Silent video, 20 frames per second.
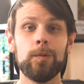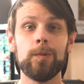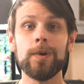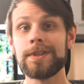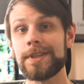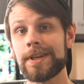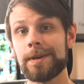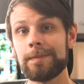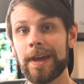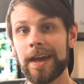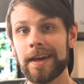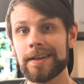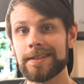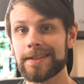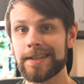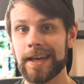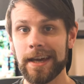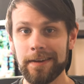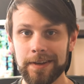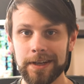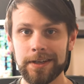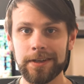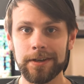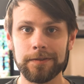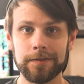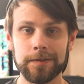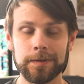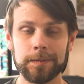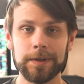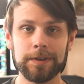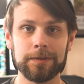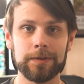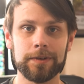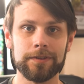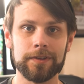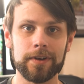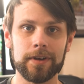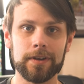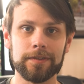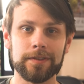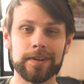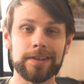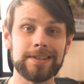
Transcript: What's up guys, Kevin here from It Resolves,